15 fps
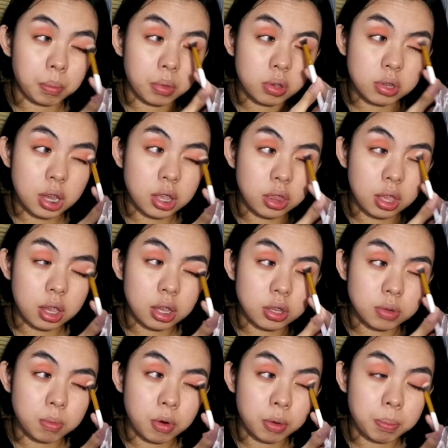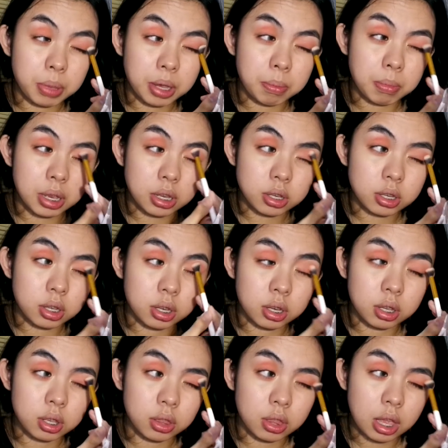Because I think it's more pigmented
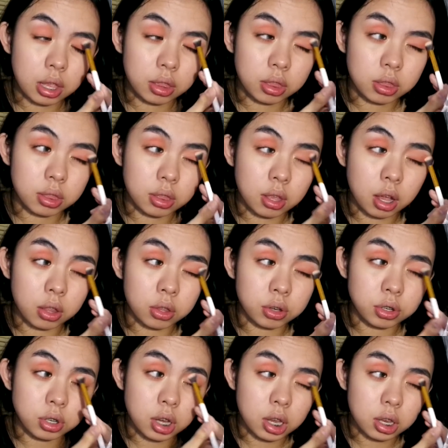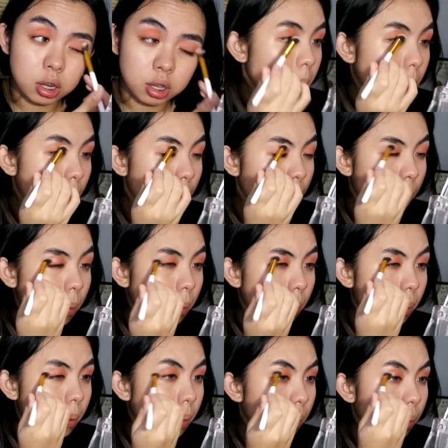than the other shade.
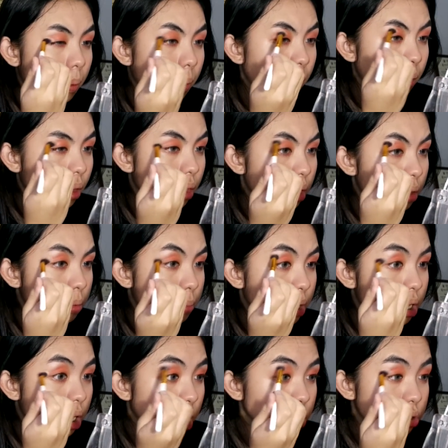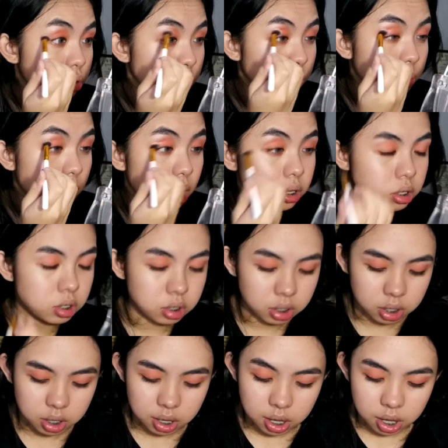Just a little bit, not too much.
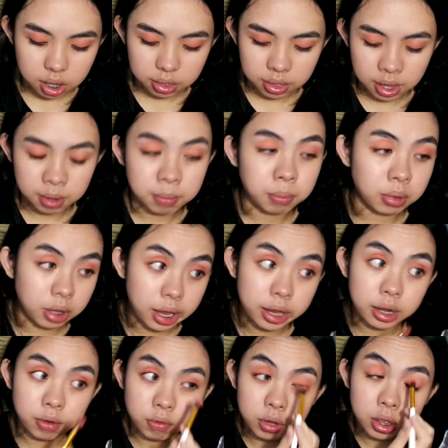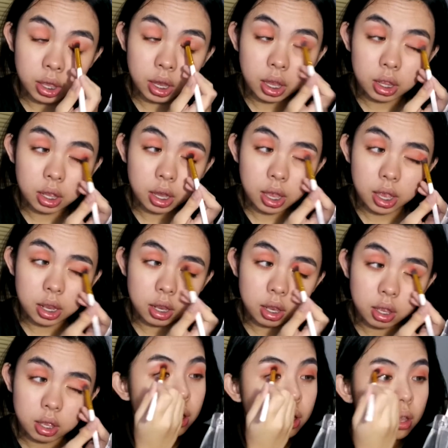Then blend everything in again.
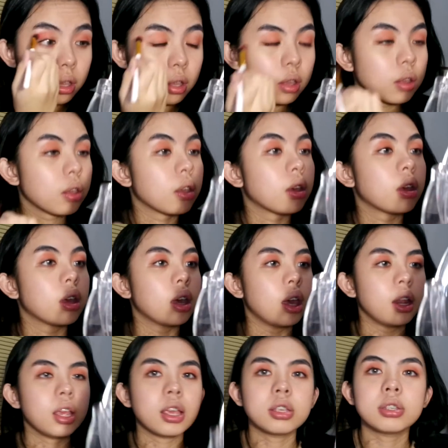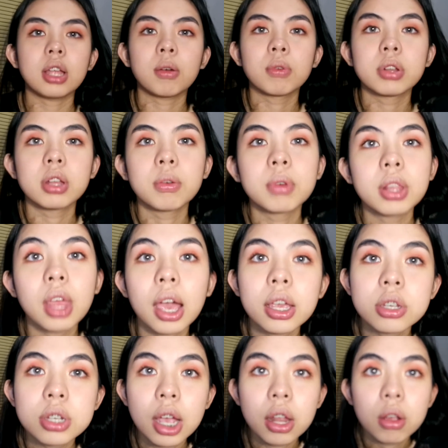And I guess now we're done with the
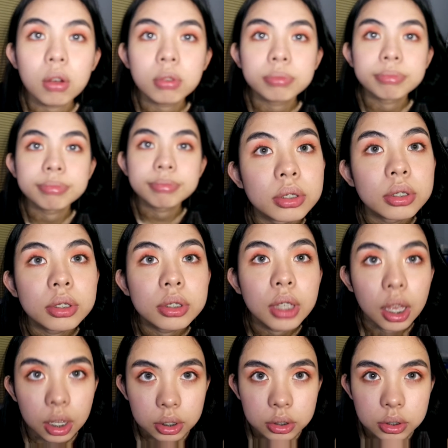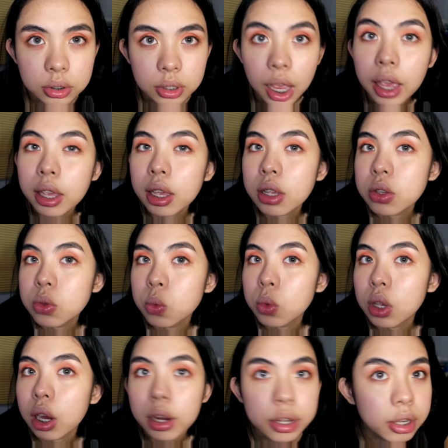eyeshadow. Yes, I guess
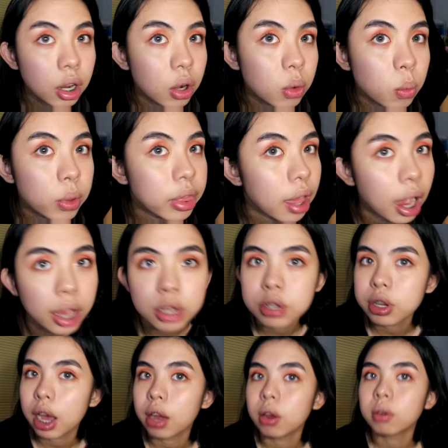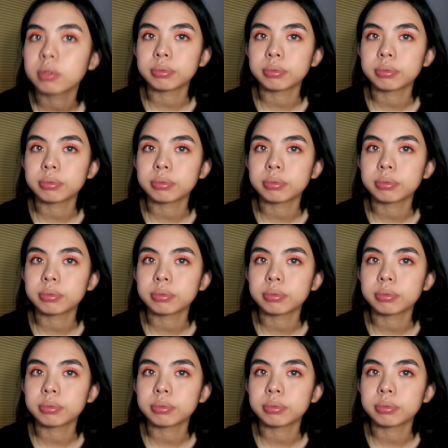we are done with the eyeshadow.